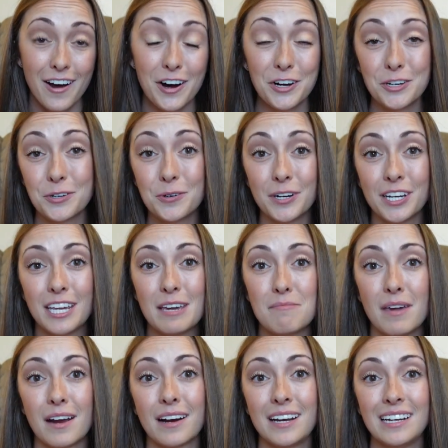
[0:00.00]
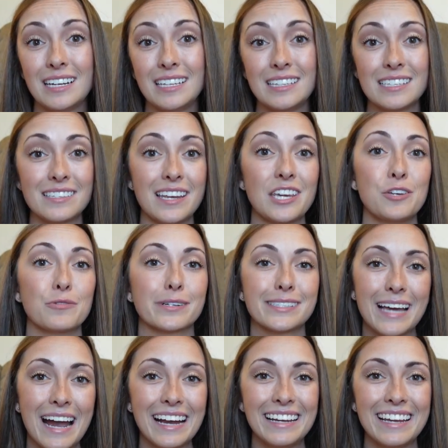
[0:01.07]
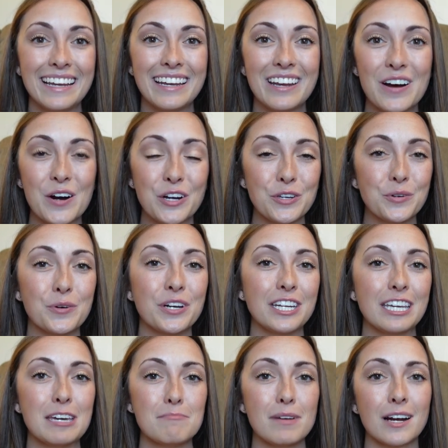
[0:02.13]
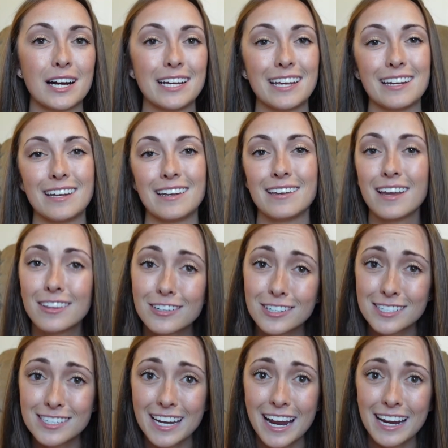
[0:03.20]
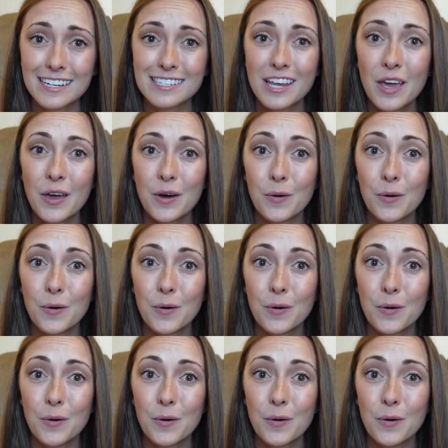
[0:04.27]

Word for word: Are you going to get married in the state you reside in? Are you going to get married in another state?